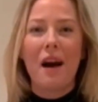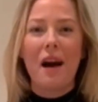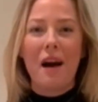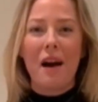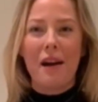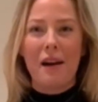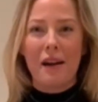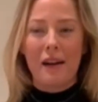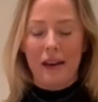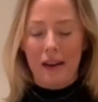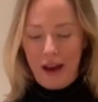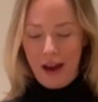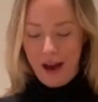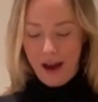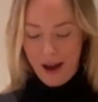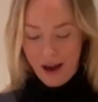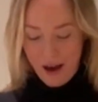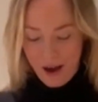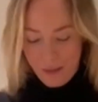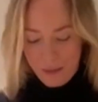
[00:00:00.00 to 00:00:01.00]
I
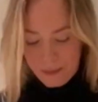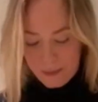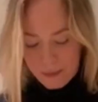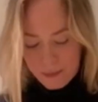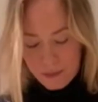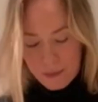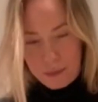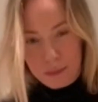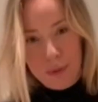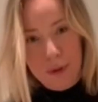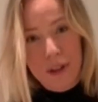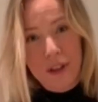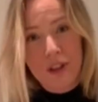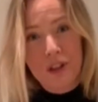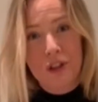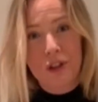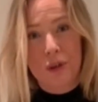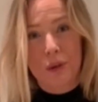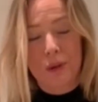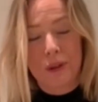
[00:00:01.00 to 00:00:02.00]
am pretty
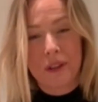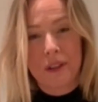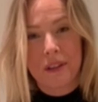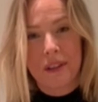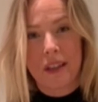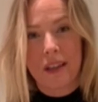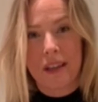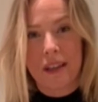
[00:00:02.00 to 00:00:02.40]
sure